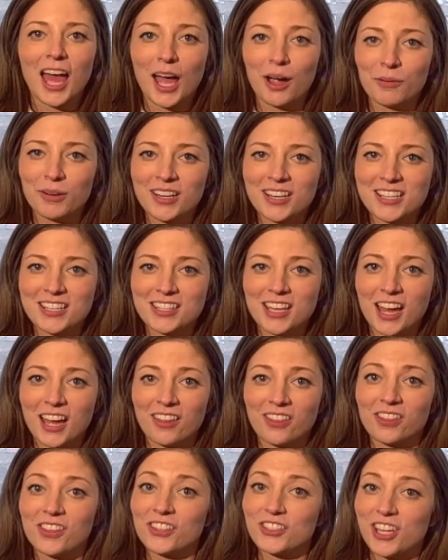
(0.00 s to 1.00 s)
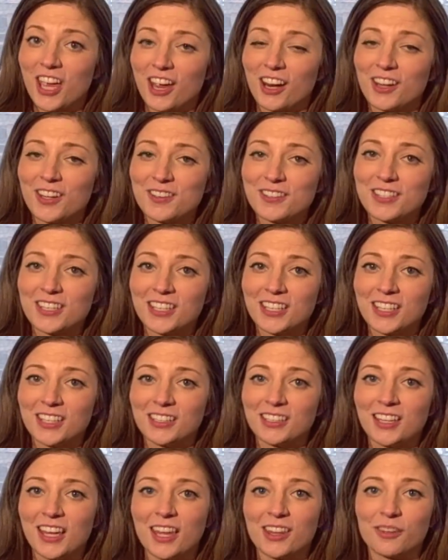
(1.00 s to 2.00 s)
I want to design the chair you sit
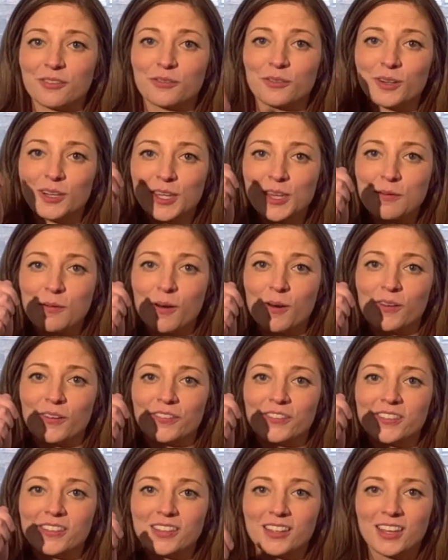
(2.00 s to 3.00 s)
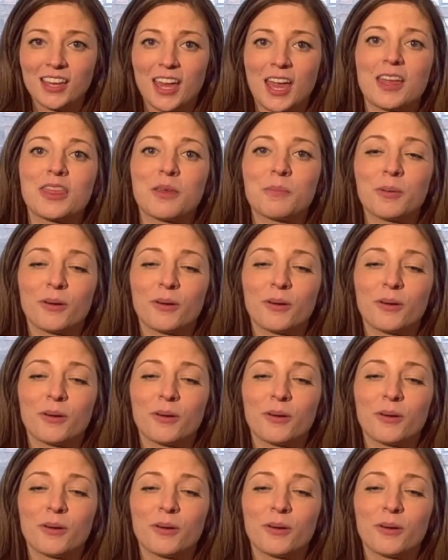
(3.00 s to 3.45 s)
in and the fork you hold and